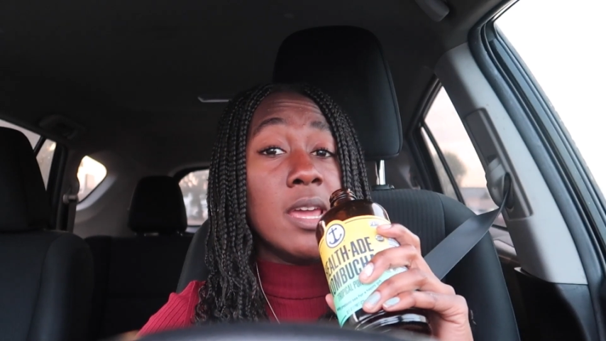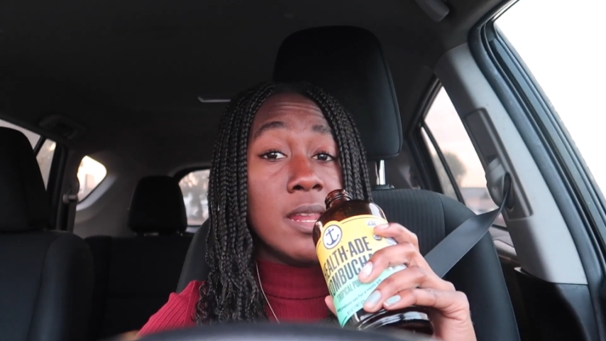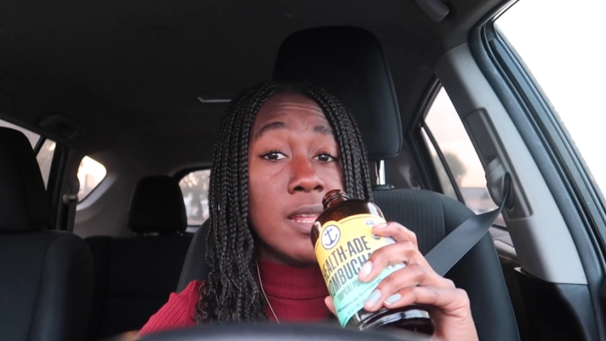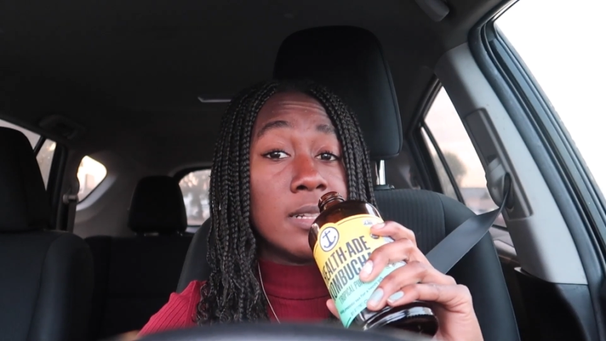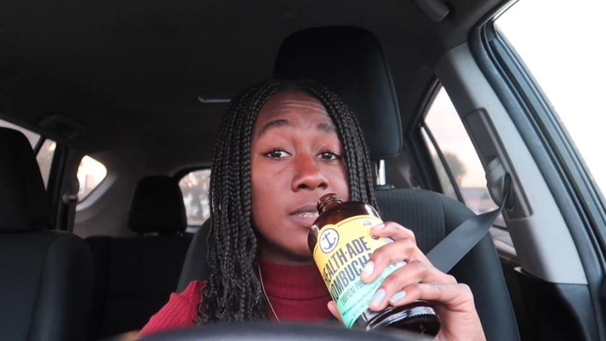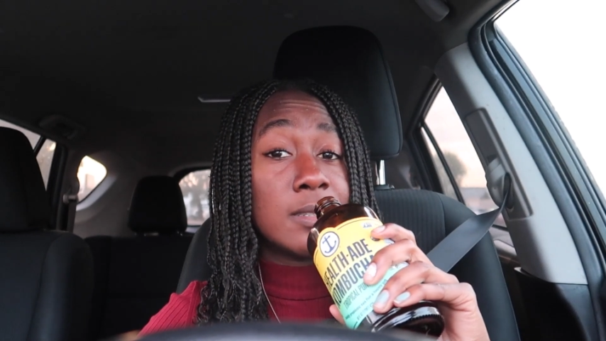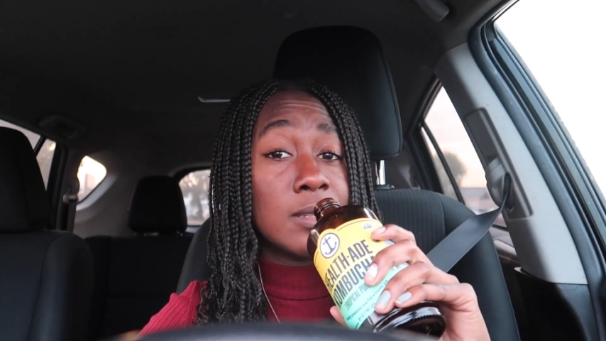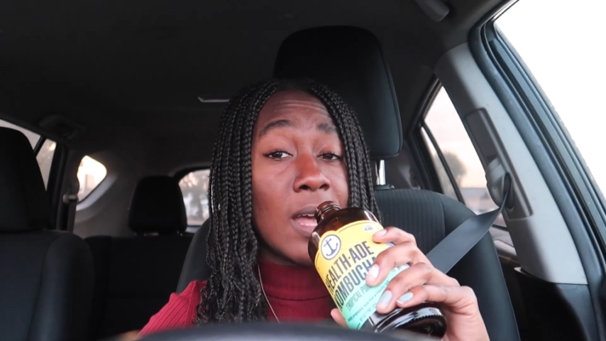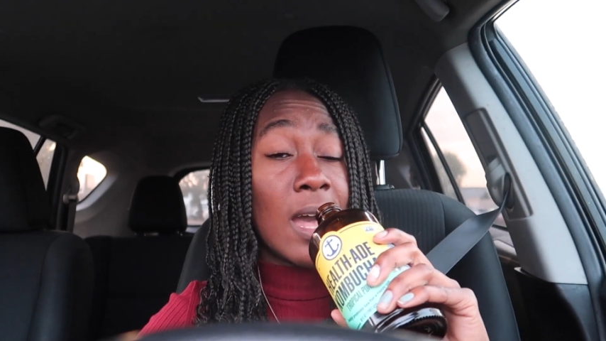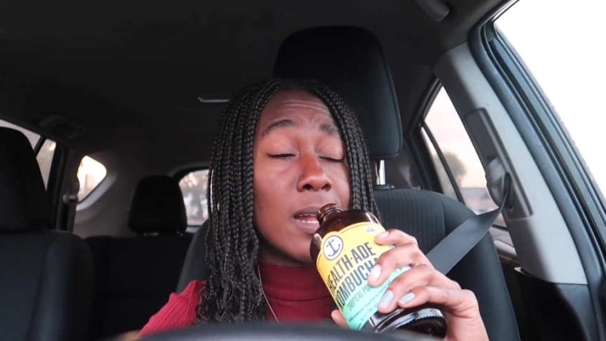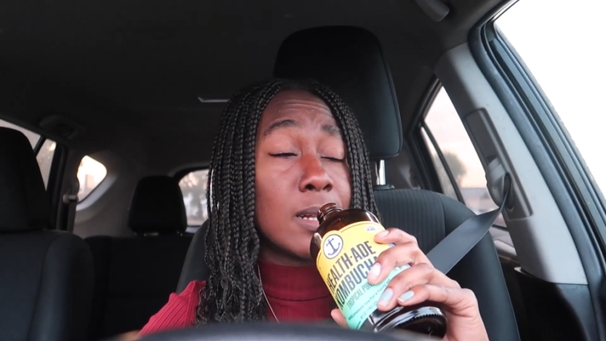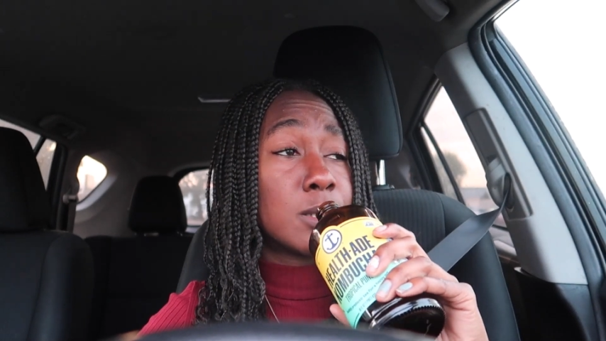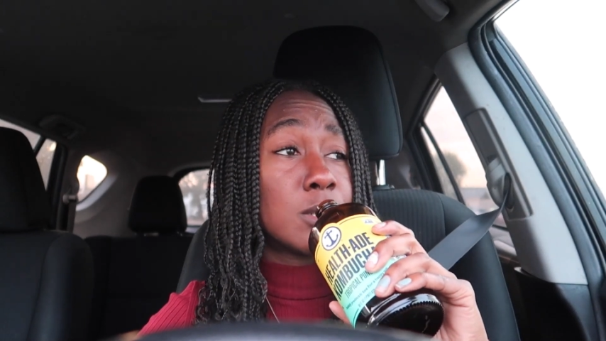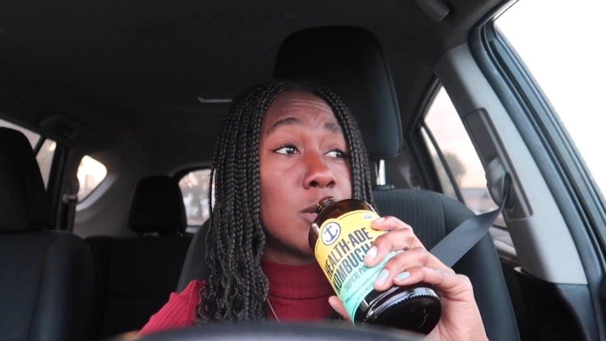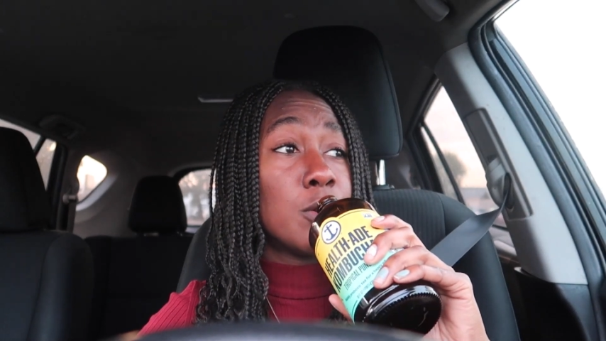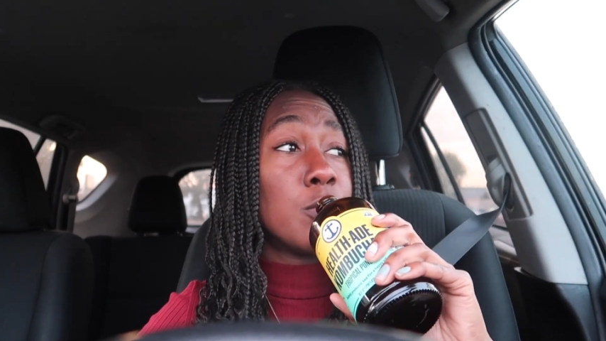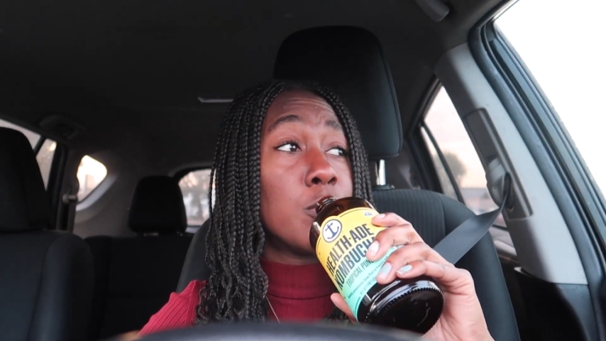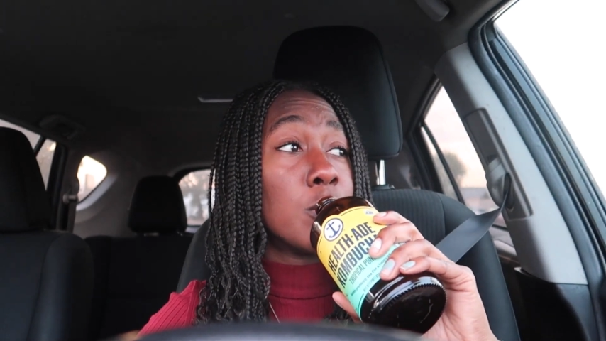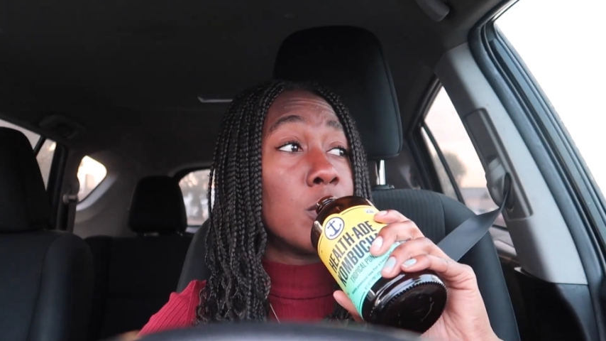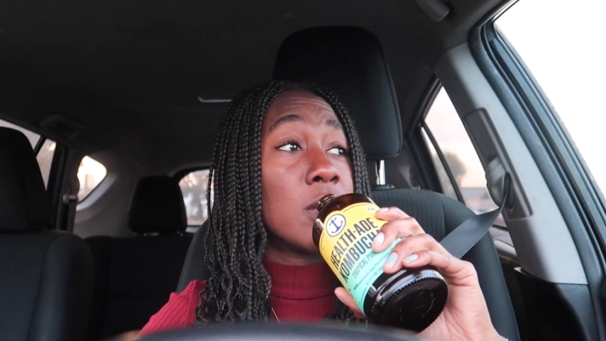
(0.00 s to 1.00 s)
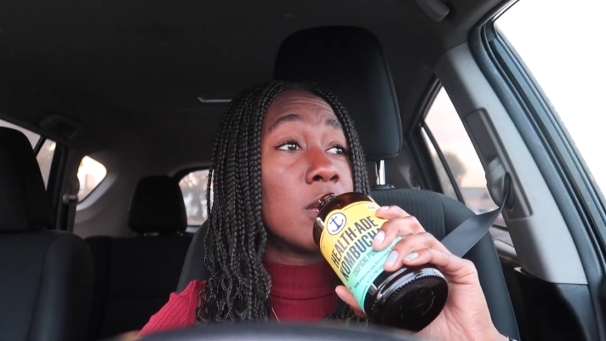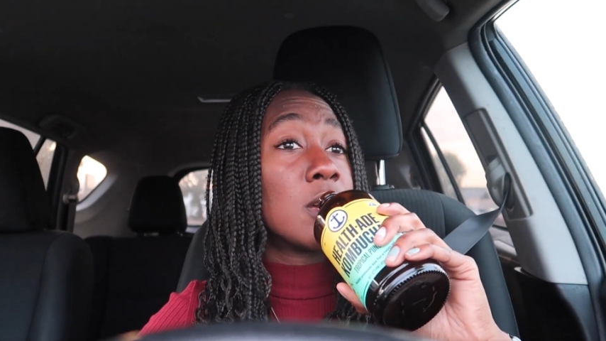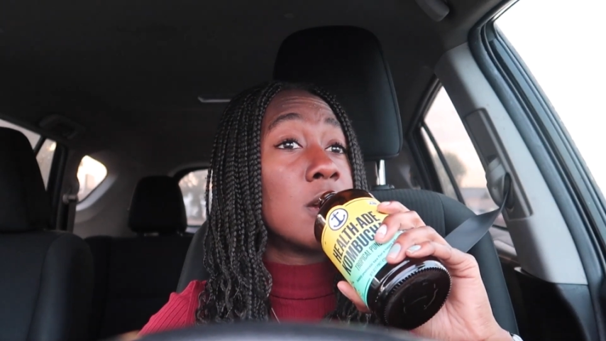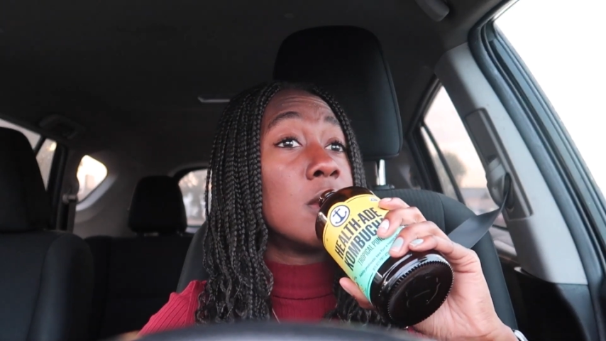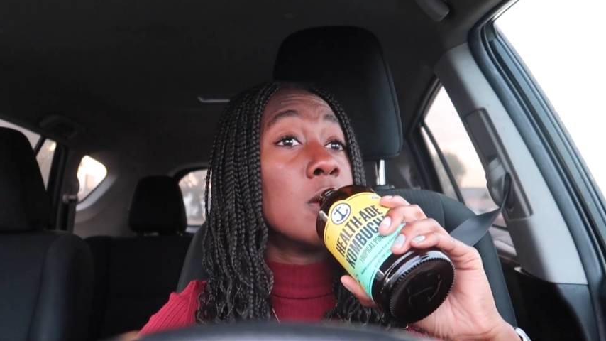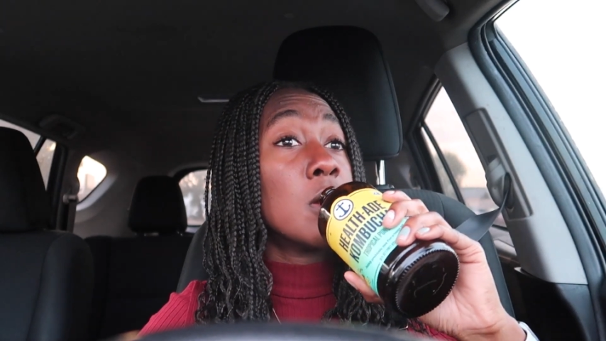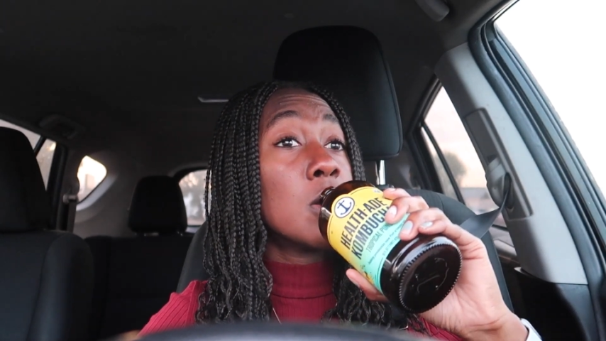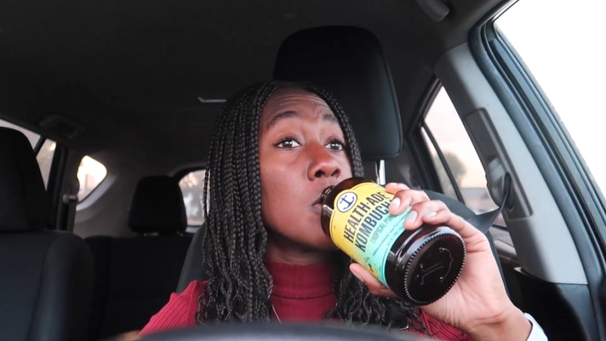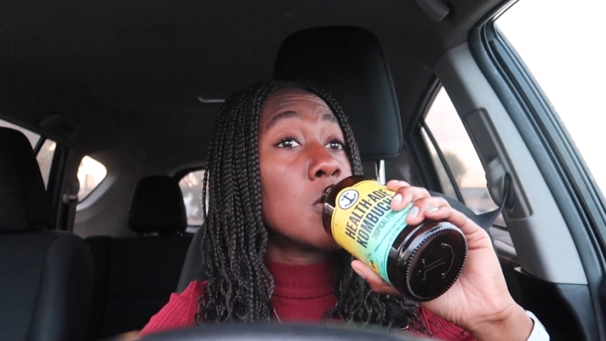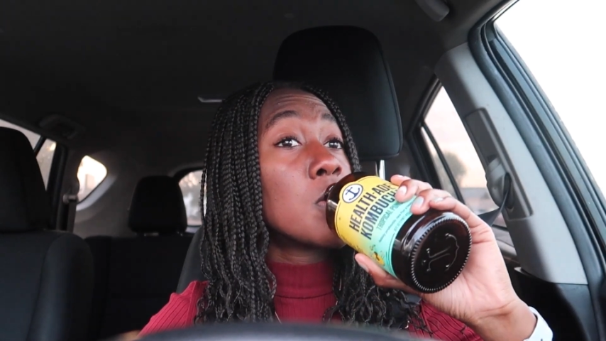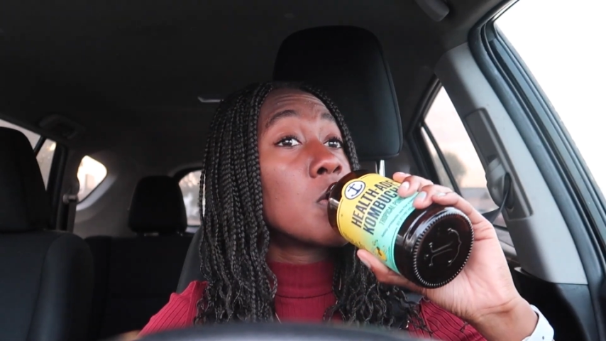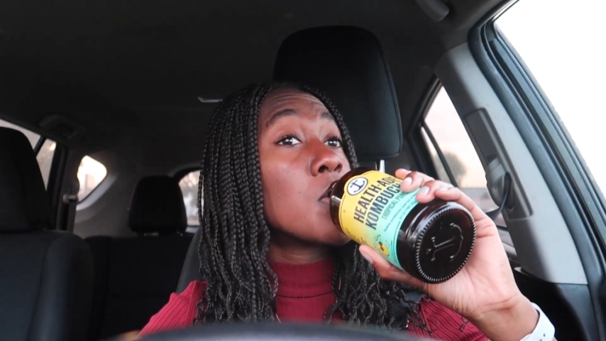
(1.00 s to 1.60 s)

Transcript: And it's actually really good.